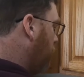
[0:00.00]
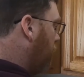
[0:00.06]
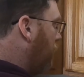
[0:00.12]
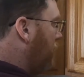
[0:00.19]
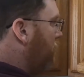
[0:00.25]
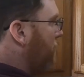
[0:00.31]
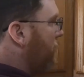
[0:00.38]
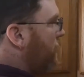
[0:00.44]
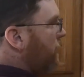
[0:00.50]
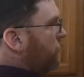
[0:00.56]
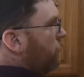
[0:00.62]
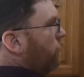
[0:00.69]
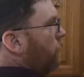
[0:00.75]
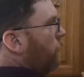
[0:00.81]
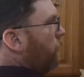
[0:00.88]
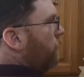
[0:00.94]
But these
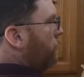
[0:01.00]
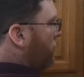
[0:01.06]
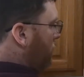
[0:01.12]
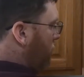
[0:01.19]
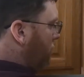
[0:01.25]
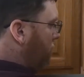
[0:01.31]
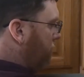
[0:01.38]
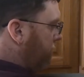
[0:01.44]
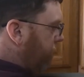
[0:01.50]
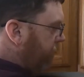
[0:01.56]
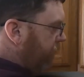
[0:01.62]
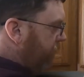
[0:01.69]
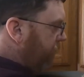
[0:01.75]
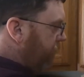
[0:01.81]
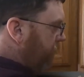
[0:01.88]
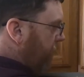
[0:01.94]
are wood, so
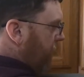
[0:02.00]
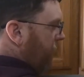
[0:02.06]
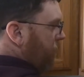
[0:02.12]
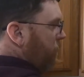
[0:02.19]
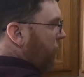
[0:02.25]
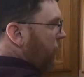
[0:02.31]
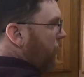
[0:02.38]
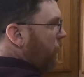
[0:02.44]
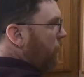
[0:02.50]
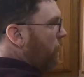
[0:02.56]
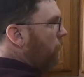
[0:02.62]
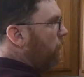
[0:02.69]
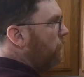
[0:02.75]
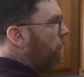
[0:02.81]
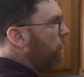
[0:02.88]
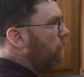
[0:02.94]
it'd be
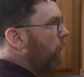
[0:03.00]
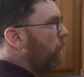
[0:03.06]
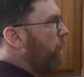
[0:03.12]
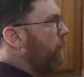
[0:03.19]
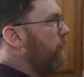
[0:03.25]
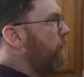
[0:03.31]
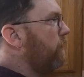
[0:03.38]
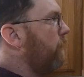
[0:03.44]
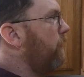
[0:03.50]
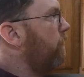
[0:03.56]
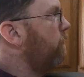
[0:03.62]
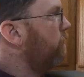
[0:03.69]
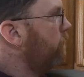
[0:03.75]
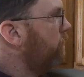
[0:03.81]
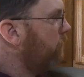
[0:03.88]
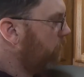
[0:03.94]
easy
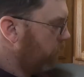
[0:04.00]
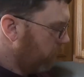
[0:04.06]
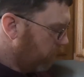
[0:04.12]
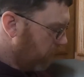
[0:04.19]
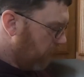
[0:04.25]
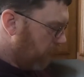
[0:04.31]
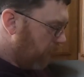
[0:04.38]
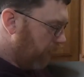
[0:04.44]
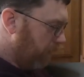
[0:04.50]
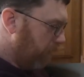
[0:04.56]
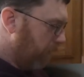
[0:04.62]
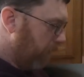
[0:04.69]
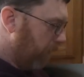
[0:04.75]
to apply.